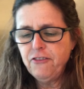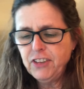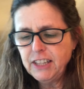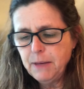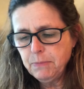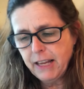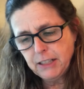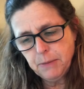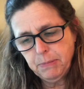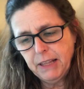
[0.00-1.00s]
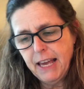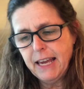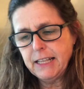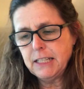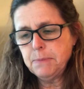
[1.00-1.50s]
Phillipe liked to
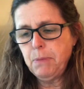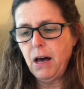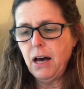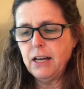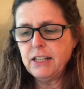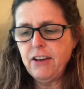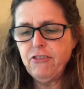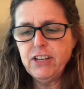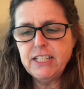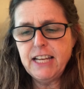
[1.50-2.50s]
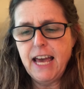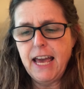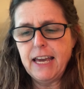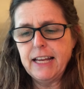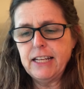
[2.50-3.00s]
play in his pond every
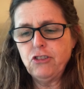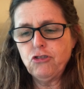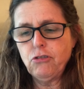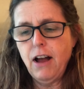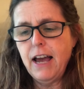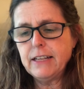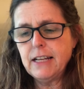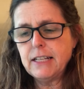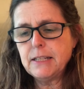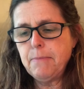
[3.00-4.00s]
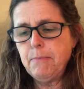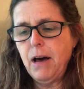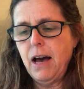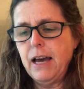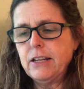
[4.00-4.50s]
day, and he tried not to
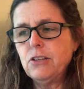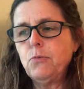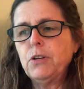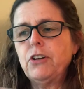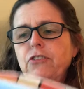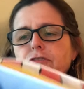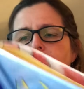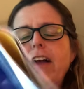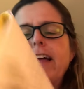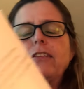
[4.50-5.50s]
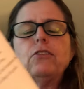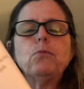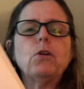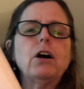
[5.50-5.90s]
mind when his friends were